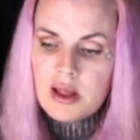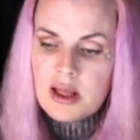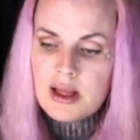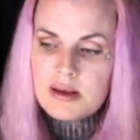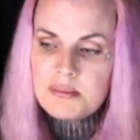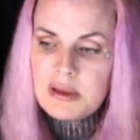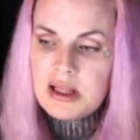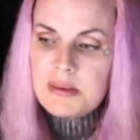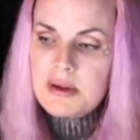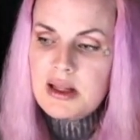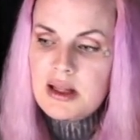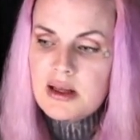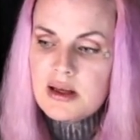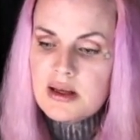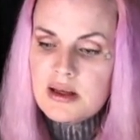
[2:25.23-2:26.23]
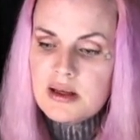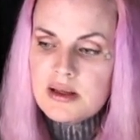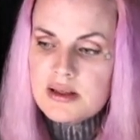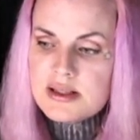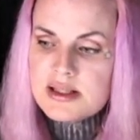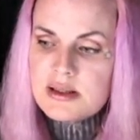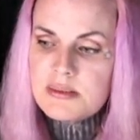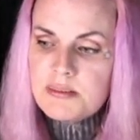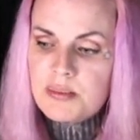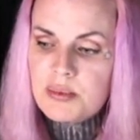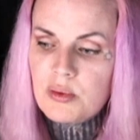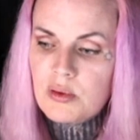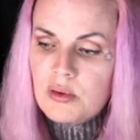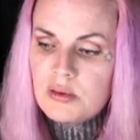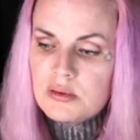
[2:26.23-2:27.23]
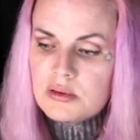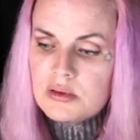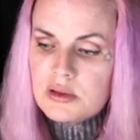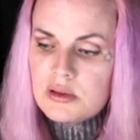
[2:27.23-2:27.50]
and maybe a simple,